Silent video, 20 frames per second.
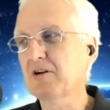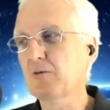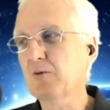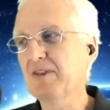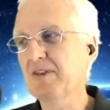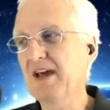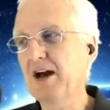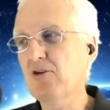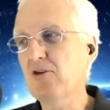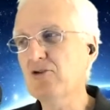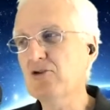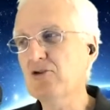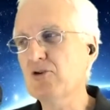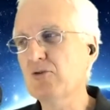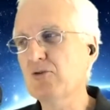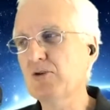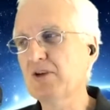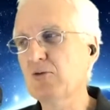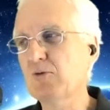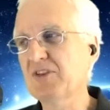without
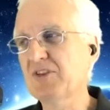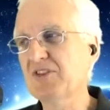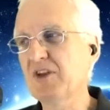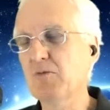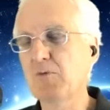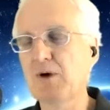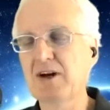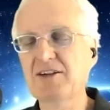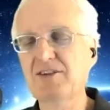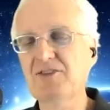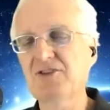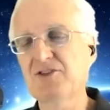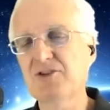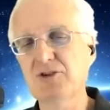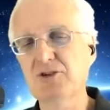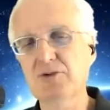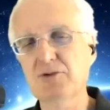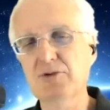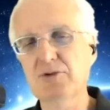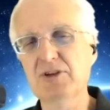knowing what they wanted to
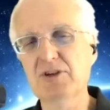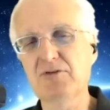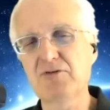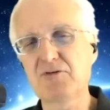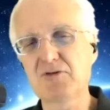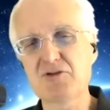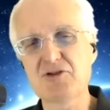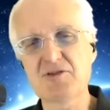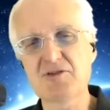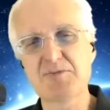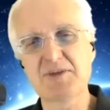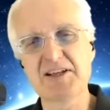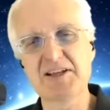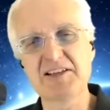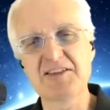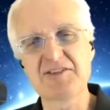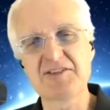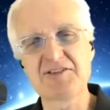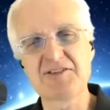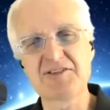do in the first
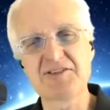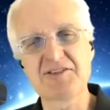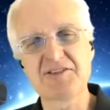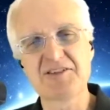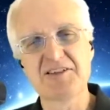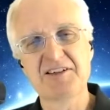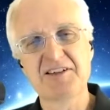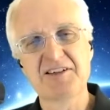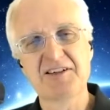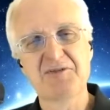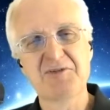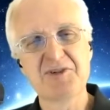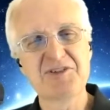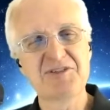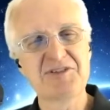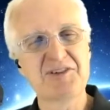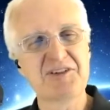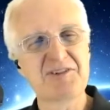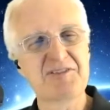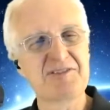place? Which
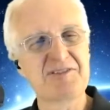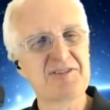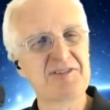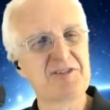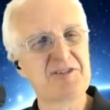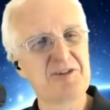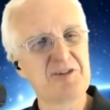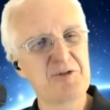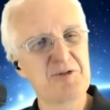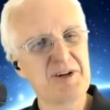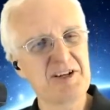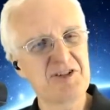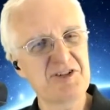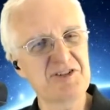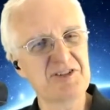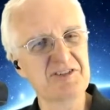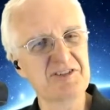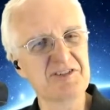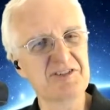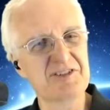is a good
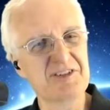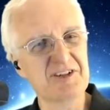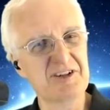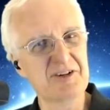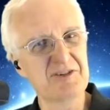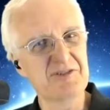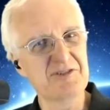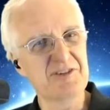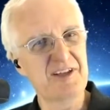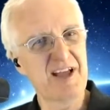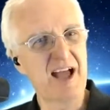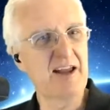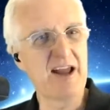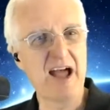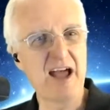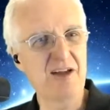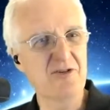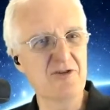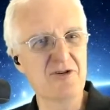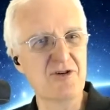question. You know,
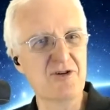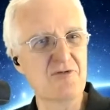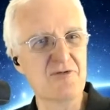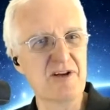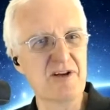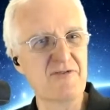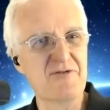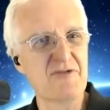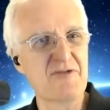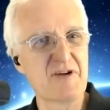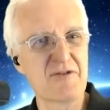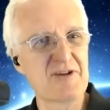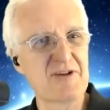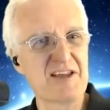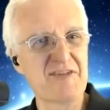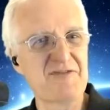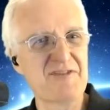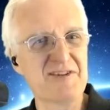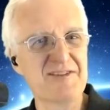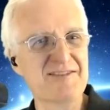I don't know if you've ever
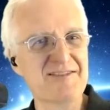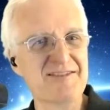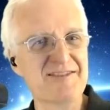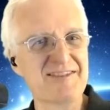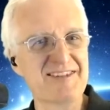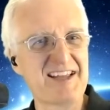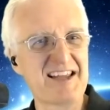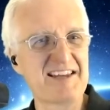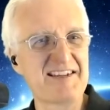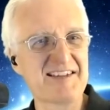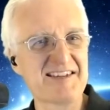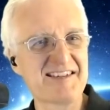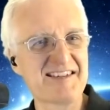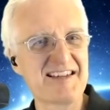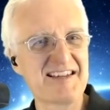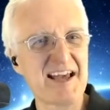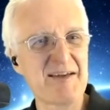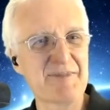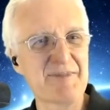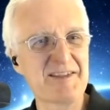even taken a
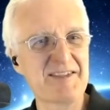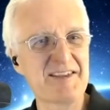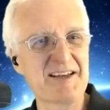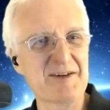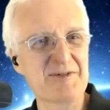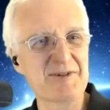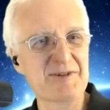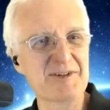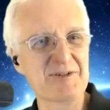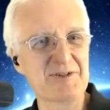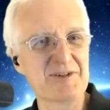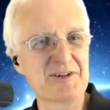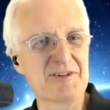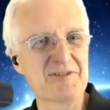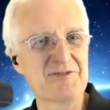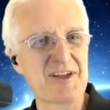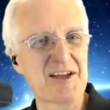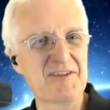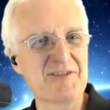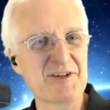stab at that one or
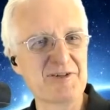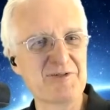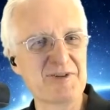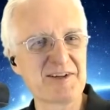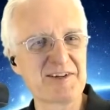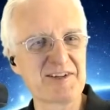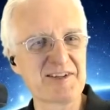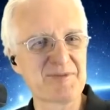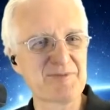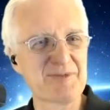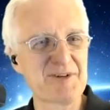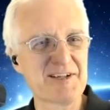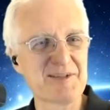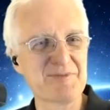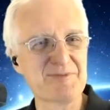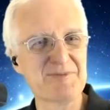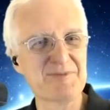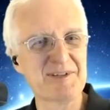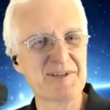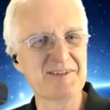if you have any direct
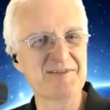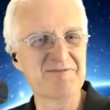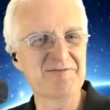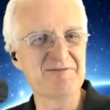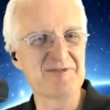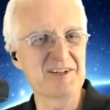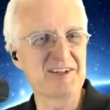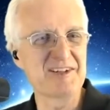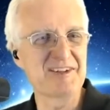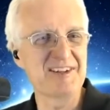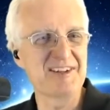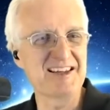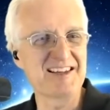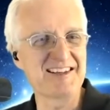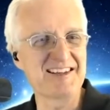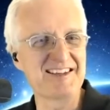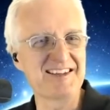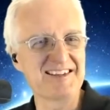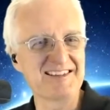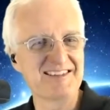experience, but what do you
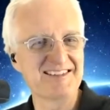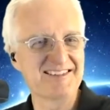think?